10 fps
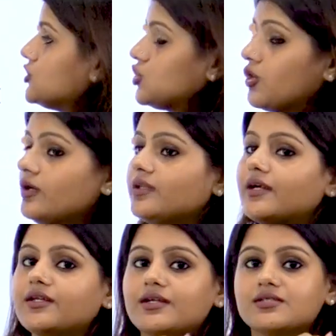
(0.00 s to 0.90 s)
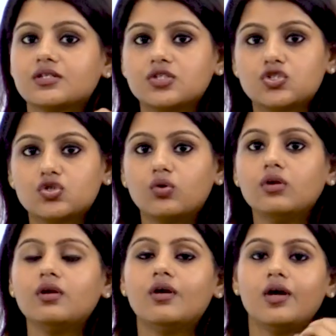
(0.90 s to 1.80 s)
ensure that there is a
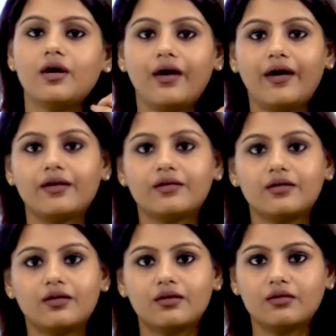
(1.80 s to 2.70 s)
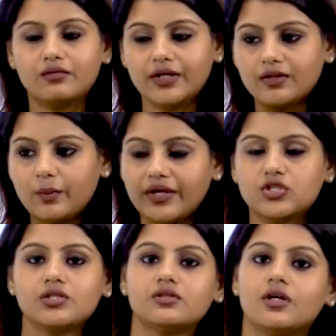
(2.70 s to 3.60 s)
control and in the
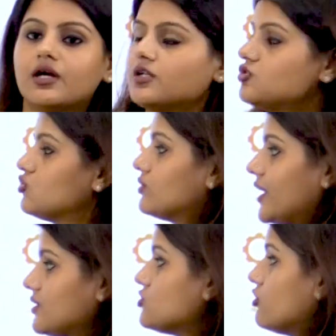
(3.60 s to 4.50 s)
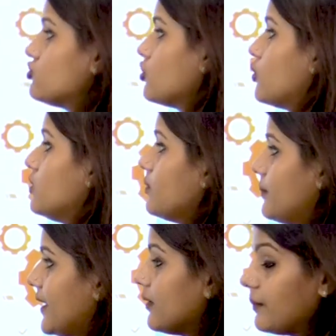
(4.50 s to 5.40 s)
budget. So that is also good,
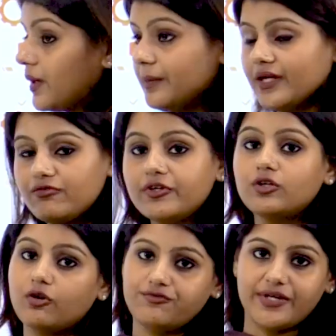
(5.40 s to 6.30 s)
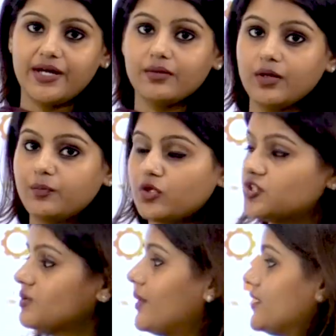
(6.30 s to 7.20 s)
a benefit of time
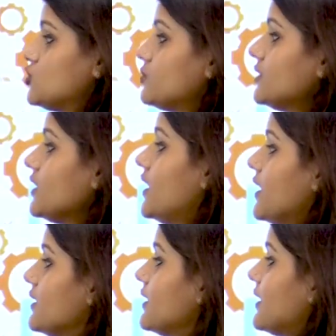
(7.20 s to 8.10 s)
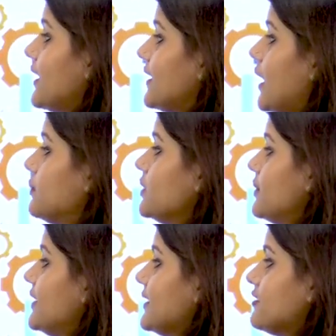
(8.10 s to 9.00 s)
project management. Then
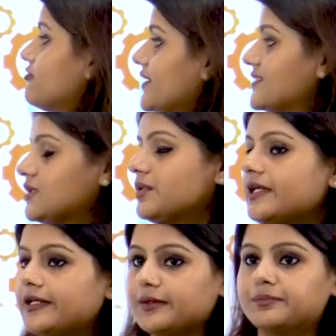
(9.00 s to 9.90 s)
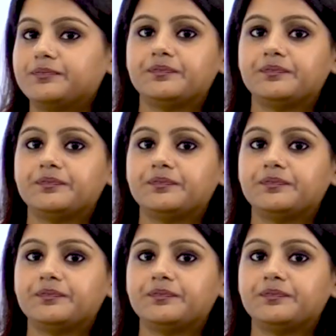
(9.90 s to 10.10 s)
adaptability and flexibility.